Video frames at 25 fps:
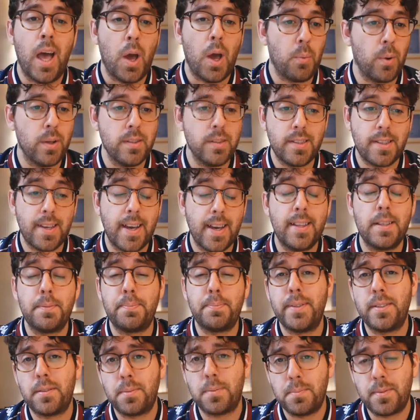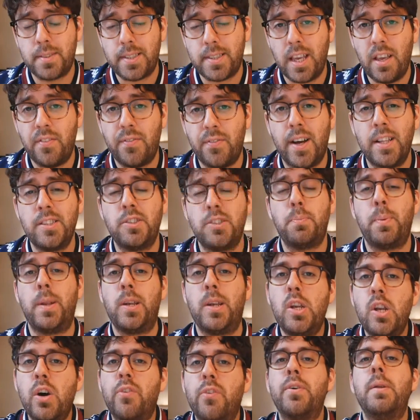And once again, there's been some City fans who've
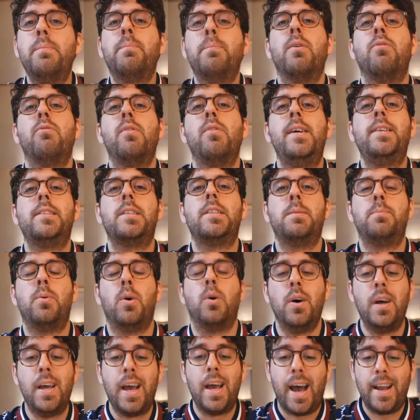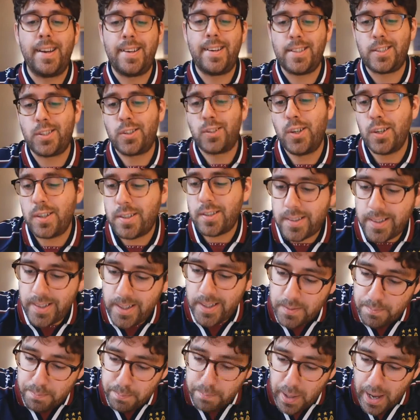been nothing but reasonable and discussed
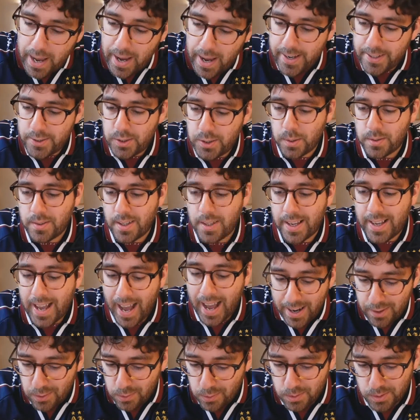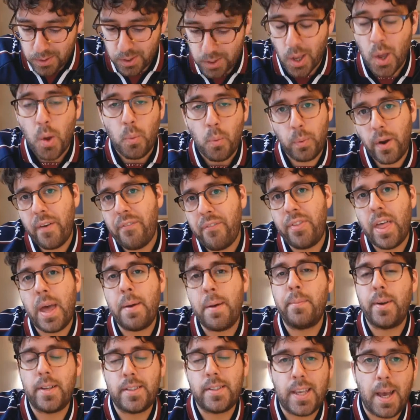these bare issues like adults with
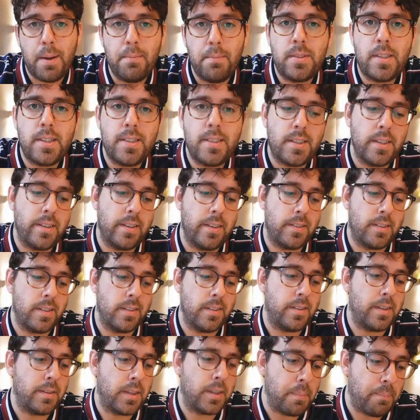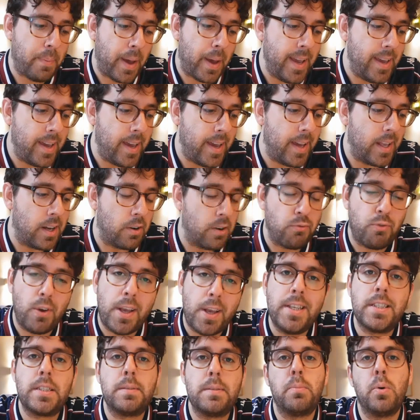them, attempted to debate it in a
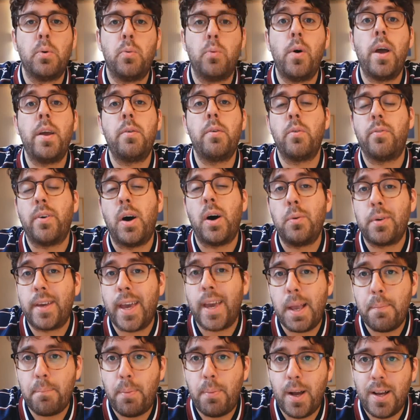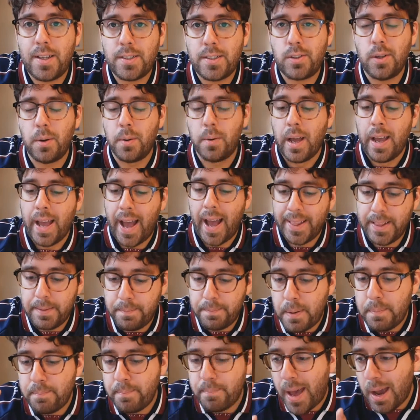reasonable way without getting personal. And they've
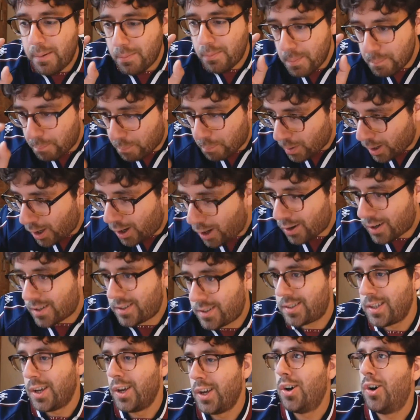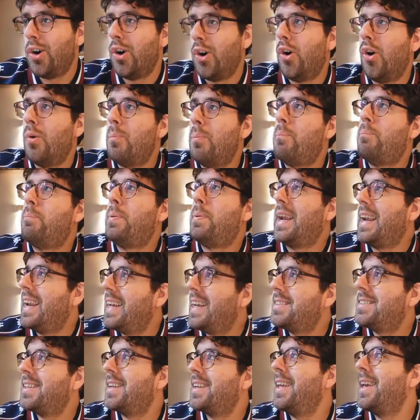been met with blocks or
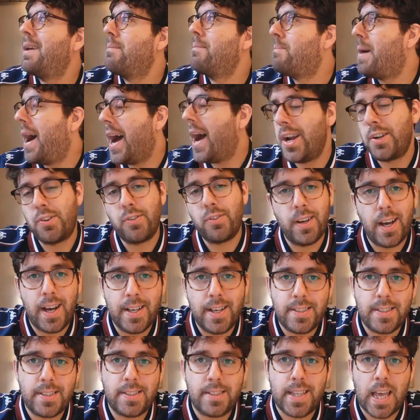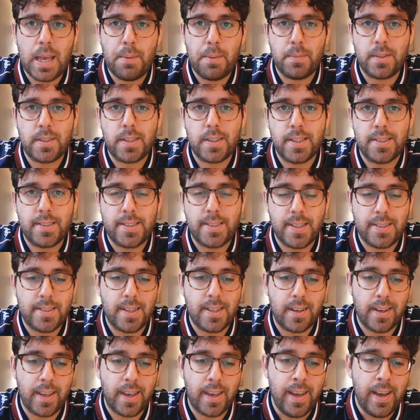belittling, patronising statements
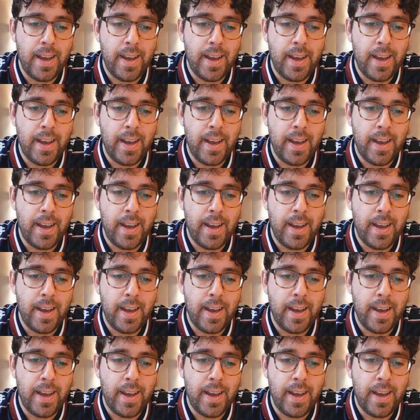consistently.